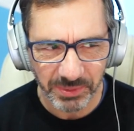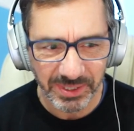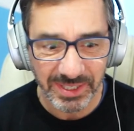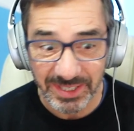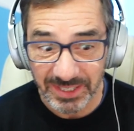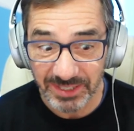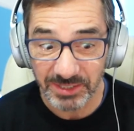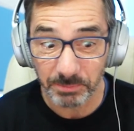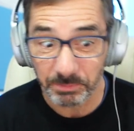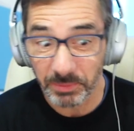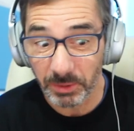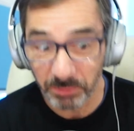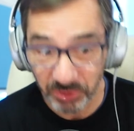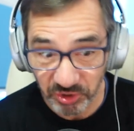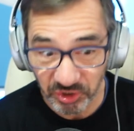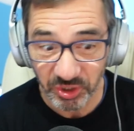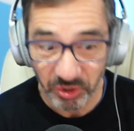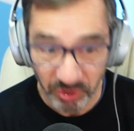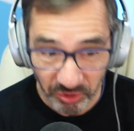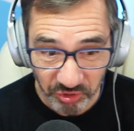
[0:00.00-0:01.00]
but it is a mm.
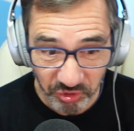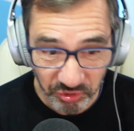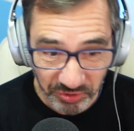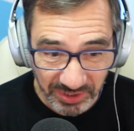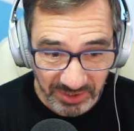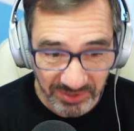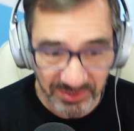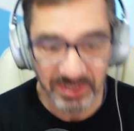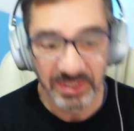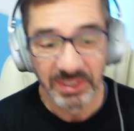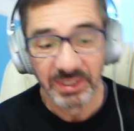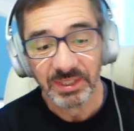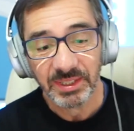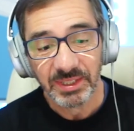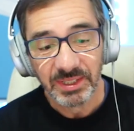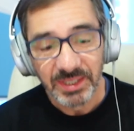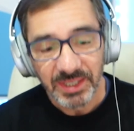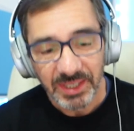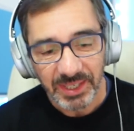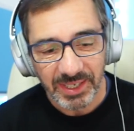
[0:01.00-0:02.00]
publishing contract,
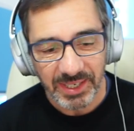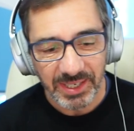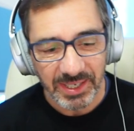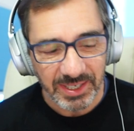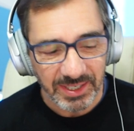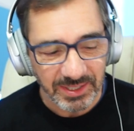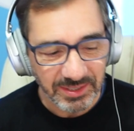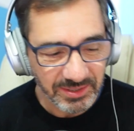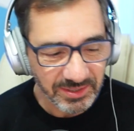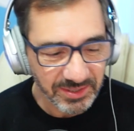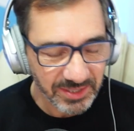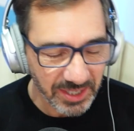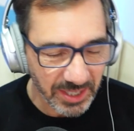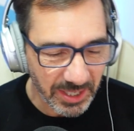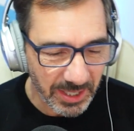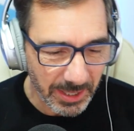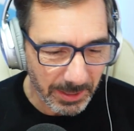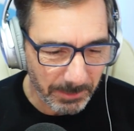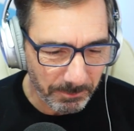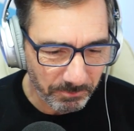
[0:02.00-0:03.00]
and
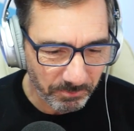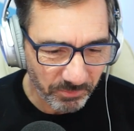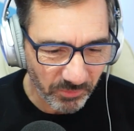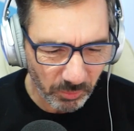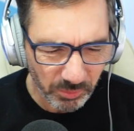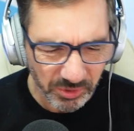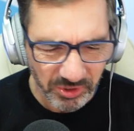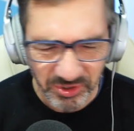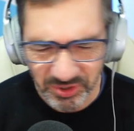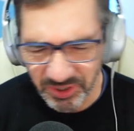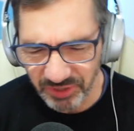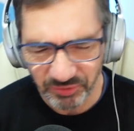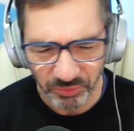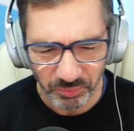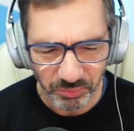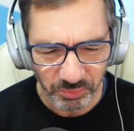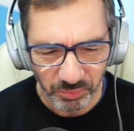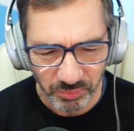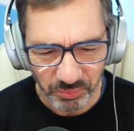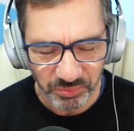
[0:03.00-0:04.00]
um, which is a
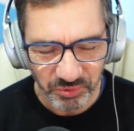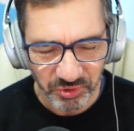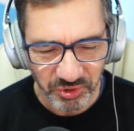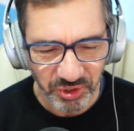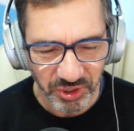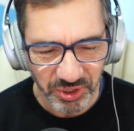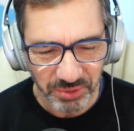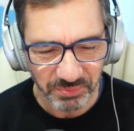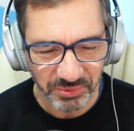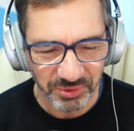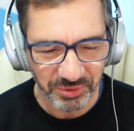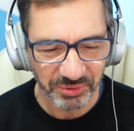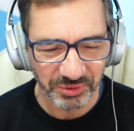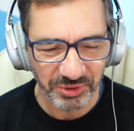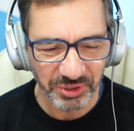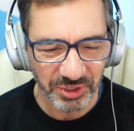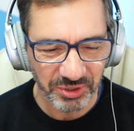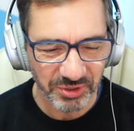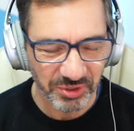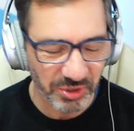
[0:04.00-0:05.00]
different term
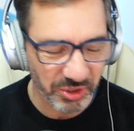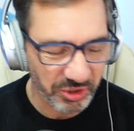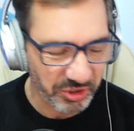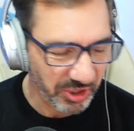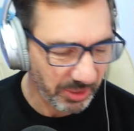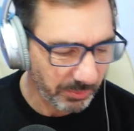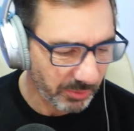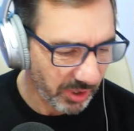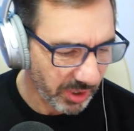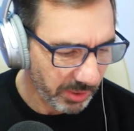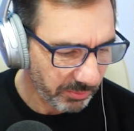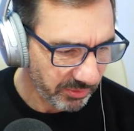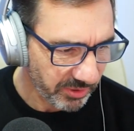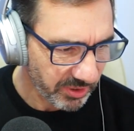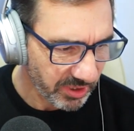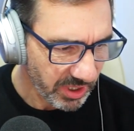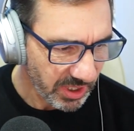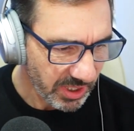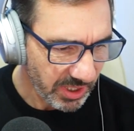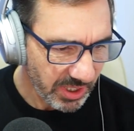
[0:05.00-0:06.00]
use of the term
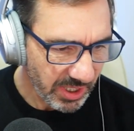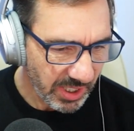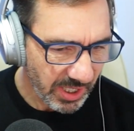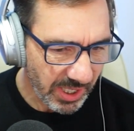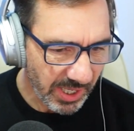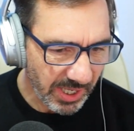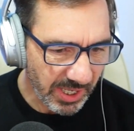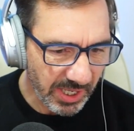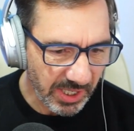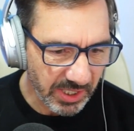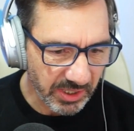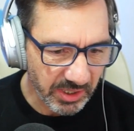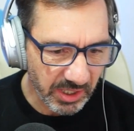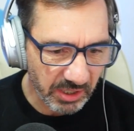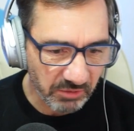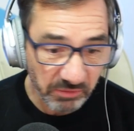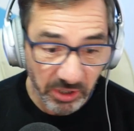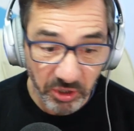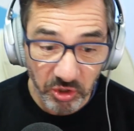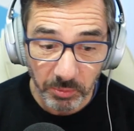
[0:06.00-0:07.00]
hybrid and
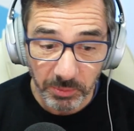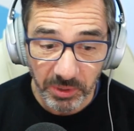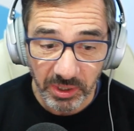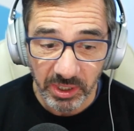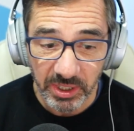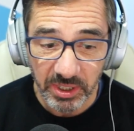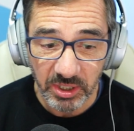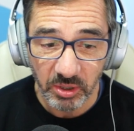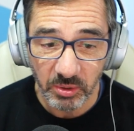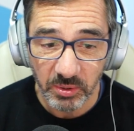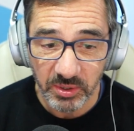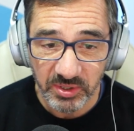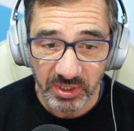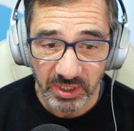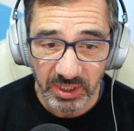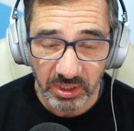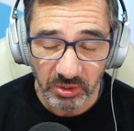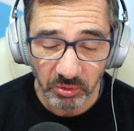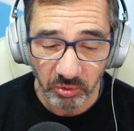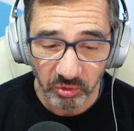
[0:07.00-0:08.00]
uh, Rachel McLean, who is a
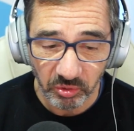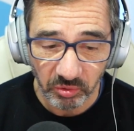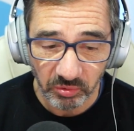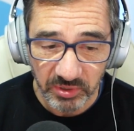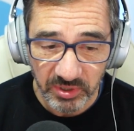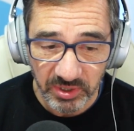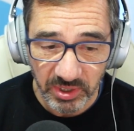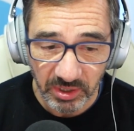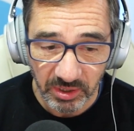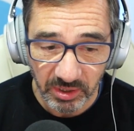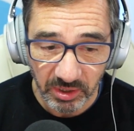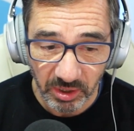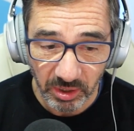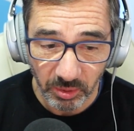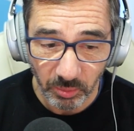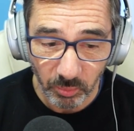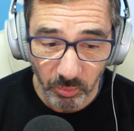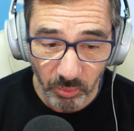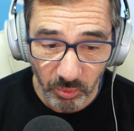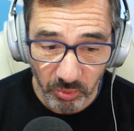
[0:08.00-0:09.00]
Kindle Storyteller
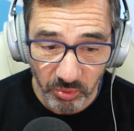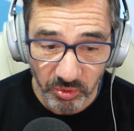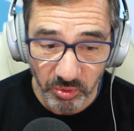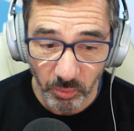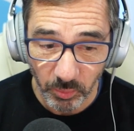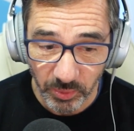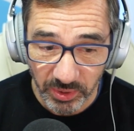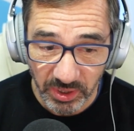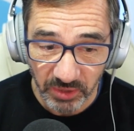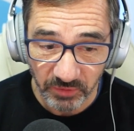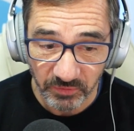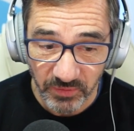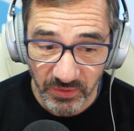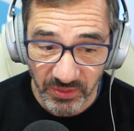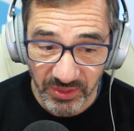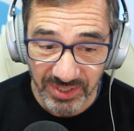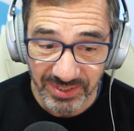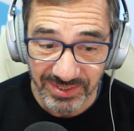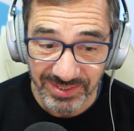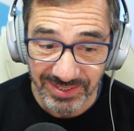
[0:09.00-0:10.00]
Award winner for
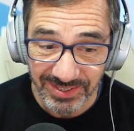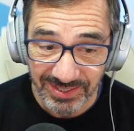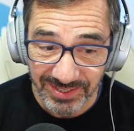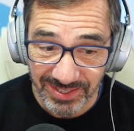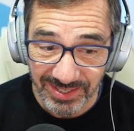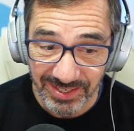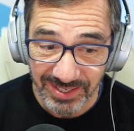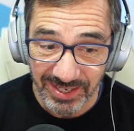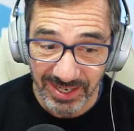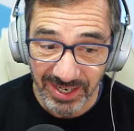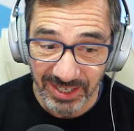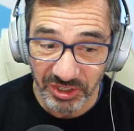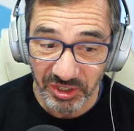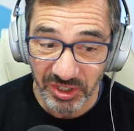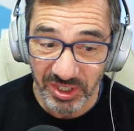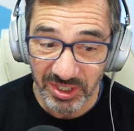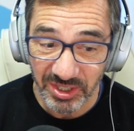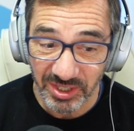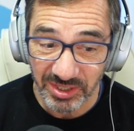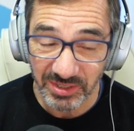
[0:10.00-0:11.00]
this year, and
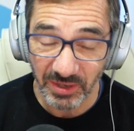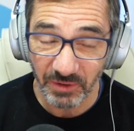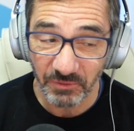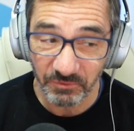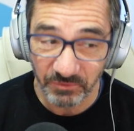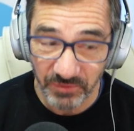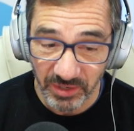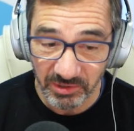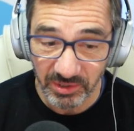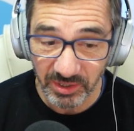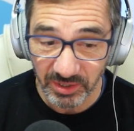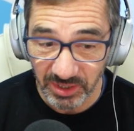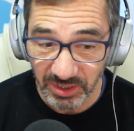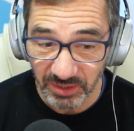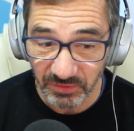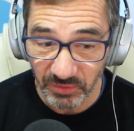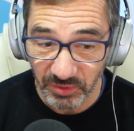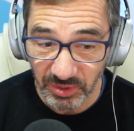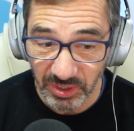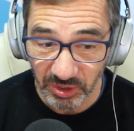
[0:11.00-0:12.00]
she does a very good
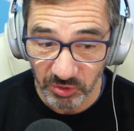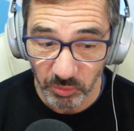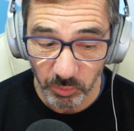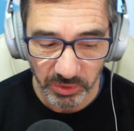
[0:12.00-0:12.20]
interview next